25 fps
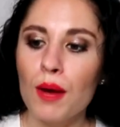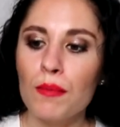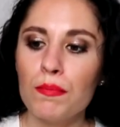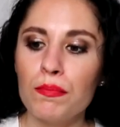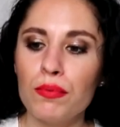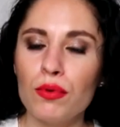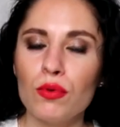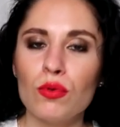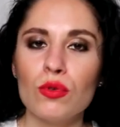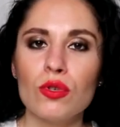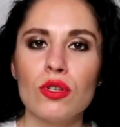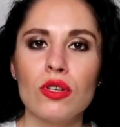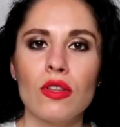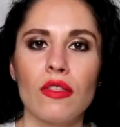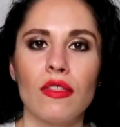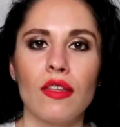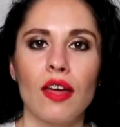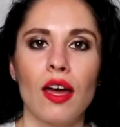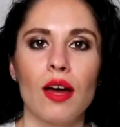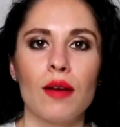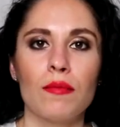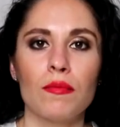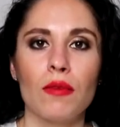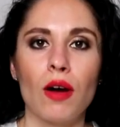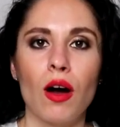Put
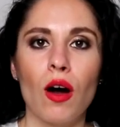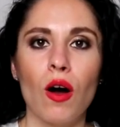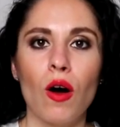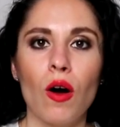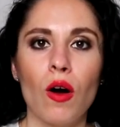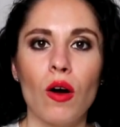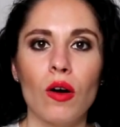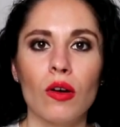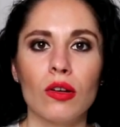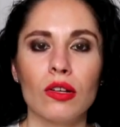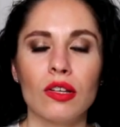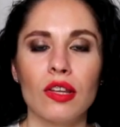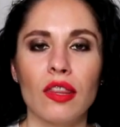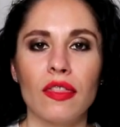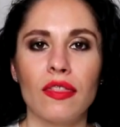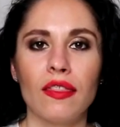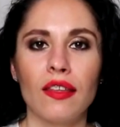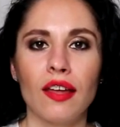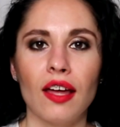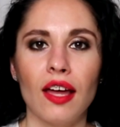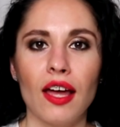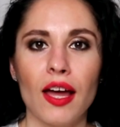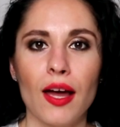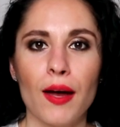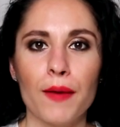them on
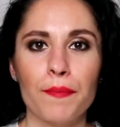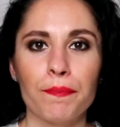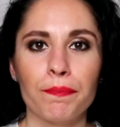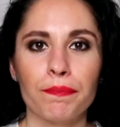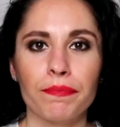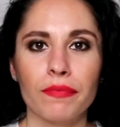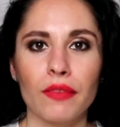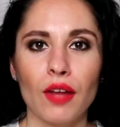the